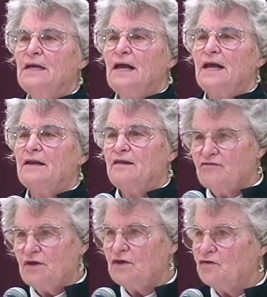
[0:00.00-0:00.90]
and
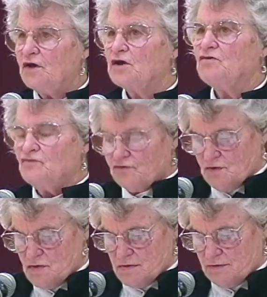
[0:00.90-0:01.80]
listening to their
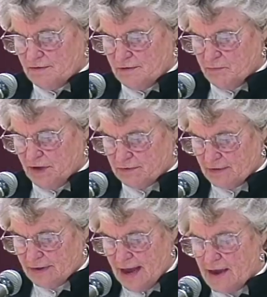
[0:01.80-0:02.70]
concerns about
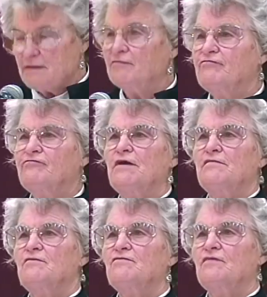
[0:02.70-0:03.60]
the lack of
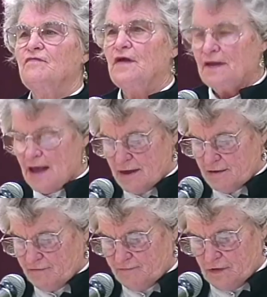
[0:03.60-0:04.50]
funds and the lack
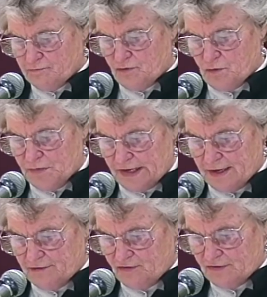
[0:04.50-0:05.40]
of appropriate
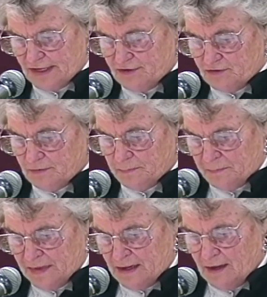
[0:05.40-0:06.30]

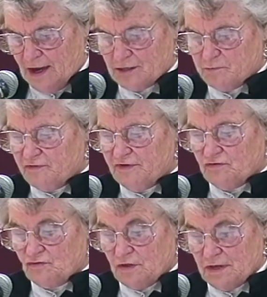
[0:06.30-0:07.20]
legislation at the
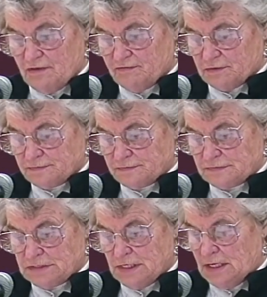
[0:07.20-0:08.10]
provincial level.
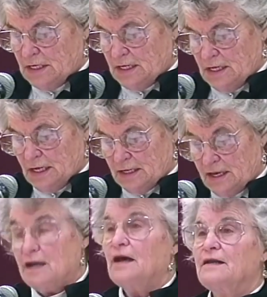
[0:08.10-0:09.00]

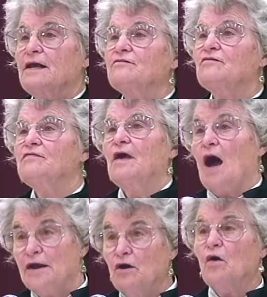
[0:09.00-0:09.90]
Again, I'd like to say,
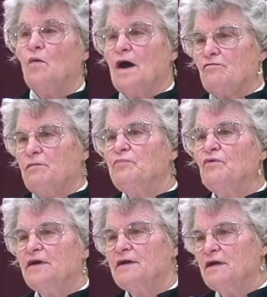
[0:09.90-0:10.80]
I know our
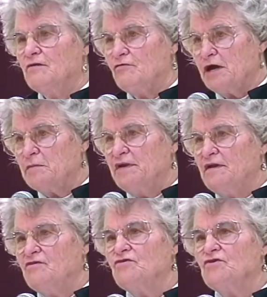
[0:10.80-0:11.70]
report and our
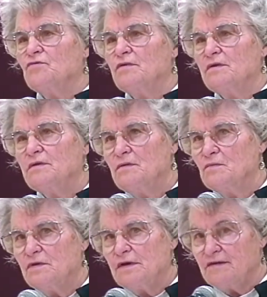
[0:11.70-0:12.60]
recommendations
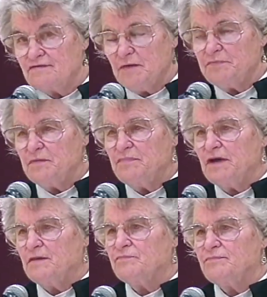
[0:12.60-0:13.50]
were accepted
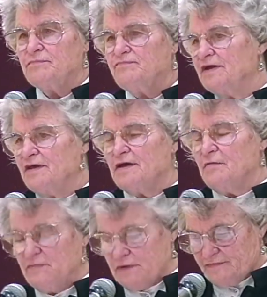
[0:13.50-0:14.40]
by the
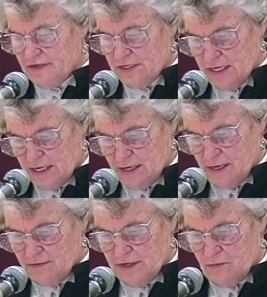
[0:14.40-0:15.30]
government of the day,
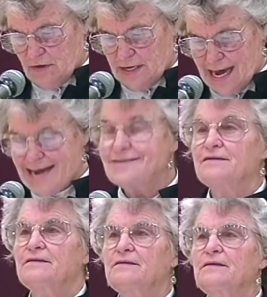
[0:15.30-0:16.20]
and they were
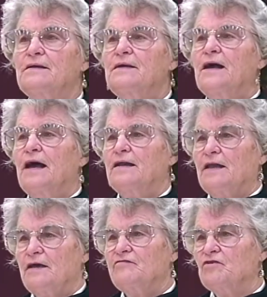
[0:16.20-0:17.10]
enacted, and
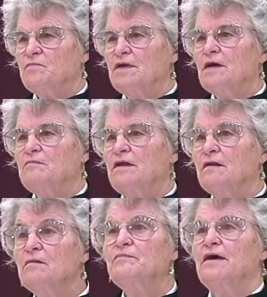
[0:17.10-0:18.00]
life has become a
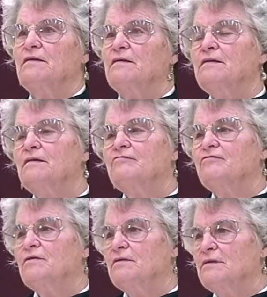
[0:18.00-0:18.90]
lot better
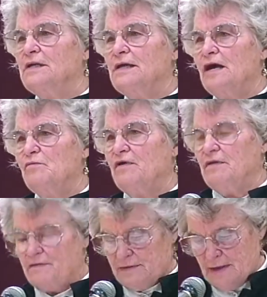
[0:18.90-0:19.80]
for
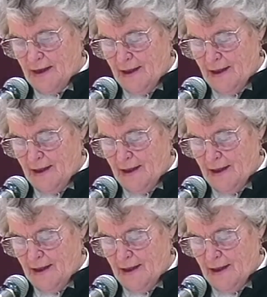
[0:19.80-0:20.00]
libraries.